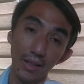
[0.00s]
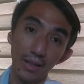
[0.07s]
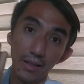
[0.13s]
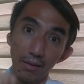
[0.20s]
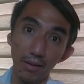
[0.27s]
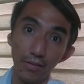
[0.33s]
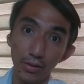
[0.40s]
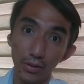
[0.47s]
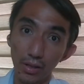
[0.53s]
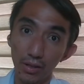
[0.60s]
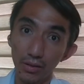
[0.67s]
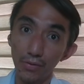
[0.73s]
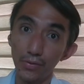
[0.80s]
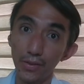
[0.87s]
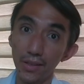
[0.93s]

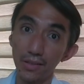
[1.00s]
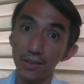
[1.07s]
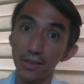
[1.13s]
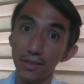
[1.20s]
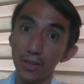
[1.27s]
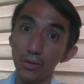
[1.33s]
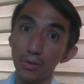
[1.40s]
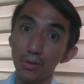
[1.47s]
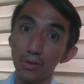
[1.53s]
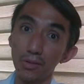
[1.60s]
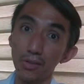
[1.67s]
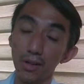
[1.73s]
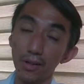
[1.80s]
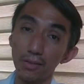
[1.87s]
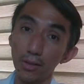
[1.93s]
photographers use
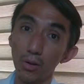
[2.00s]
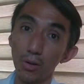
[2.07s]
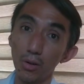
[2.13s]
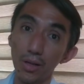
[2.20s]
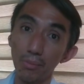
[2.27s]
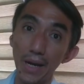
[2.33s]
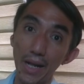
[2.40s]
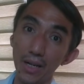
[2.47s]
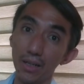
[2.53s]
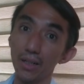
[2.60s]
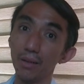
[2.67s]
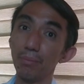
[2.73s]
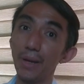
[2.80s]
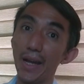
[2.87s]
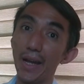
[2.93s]
or solar
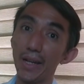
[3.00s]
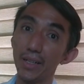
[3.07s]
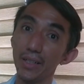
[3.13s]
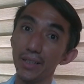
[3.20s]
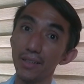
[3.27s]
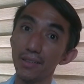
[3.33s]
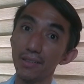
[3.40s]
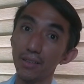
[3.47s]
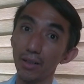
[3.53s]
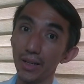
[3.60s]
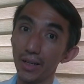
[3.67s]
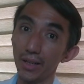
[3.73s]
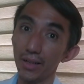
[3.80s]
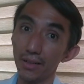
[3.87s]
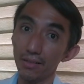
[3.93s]
panel
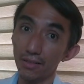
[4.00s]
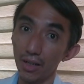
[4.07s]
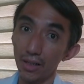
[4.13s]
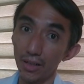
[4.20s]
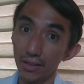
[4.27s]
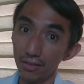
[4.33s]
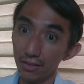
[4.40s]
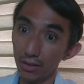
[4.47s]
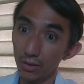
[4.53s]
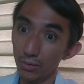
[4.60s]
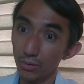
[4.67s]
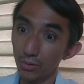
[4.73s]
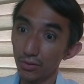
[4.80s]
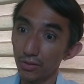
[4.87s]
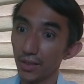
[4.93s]
installers
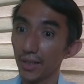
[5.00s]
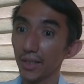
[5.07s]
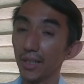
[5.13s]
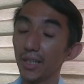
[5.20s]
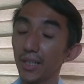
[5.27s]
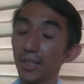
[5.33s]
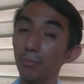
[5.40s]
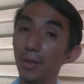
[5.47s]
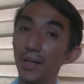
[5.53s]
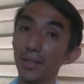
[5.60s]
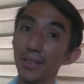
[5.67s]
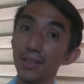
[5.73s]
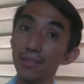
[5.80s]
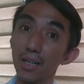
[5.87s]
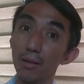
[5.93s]
use, but
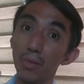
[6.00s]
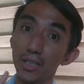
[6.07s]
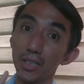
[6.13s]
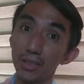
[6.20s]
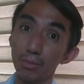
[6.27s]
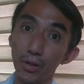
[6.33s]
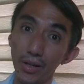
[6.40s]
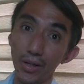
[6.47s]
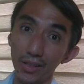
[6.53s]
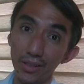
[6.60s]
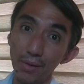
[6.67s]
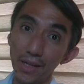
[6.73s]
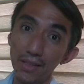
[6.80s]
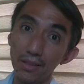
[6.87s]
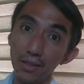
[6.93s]
these are much more
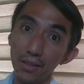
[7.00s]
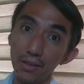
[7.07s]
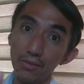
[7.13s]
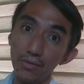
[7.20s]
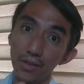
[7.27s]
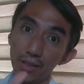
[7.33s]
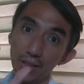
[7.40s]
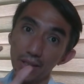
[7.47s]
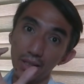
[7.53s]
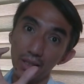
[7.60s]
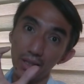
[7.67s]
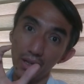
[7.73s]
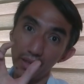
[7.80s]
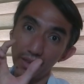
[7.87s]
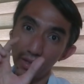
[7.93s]
expensive.
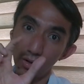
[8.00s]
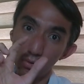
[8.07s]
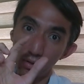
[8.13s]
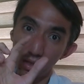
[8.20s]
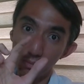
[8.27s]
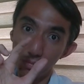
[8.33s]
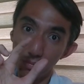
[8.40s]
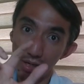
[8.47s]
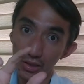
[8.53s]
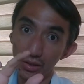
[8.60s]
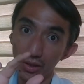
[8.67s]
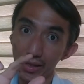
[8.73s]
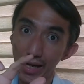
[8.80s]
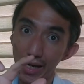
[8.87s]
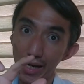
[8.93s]
They only measure
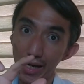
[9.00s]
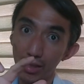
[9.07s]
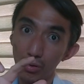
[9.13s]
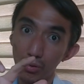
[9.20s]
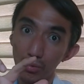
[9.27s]
a narrow